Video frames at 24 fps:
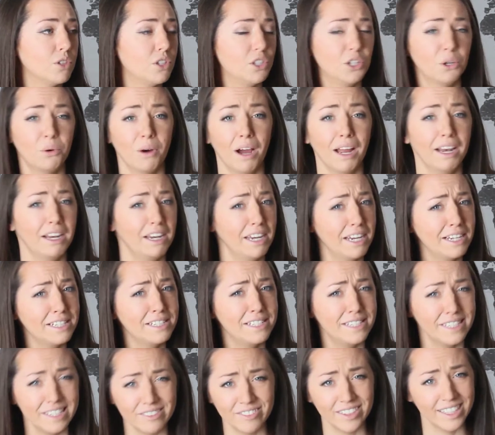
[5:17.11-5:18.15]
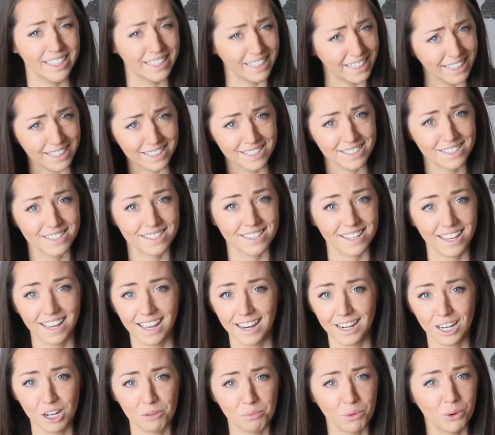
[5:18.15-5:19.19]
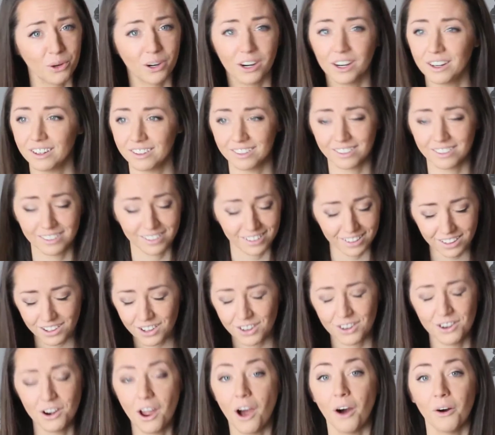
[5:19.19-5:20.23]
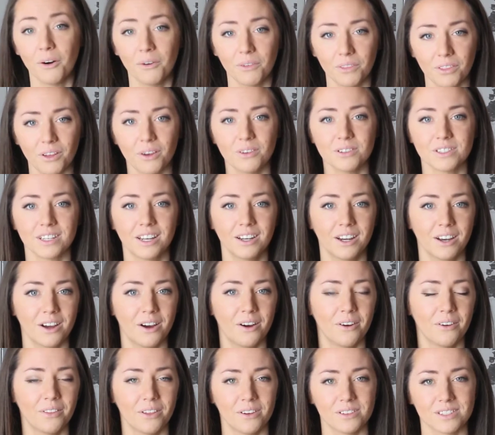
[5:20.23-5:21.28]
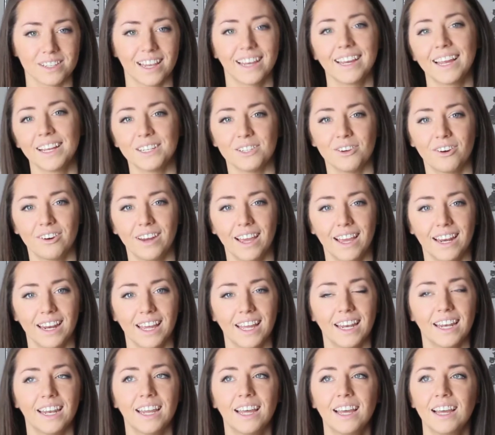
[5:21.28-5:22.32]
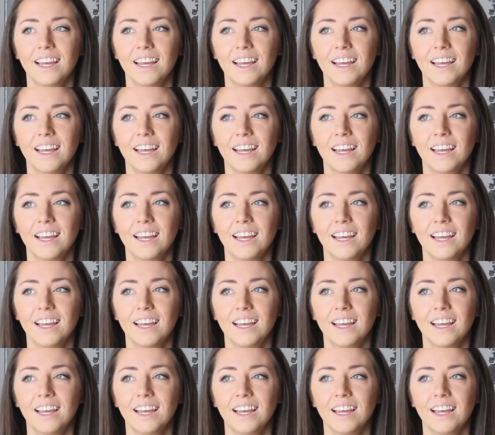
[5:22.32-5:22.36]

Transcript: Do I need DVDs anymore? No, those can go, those can get donated.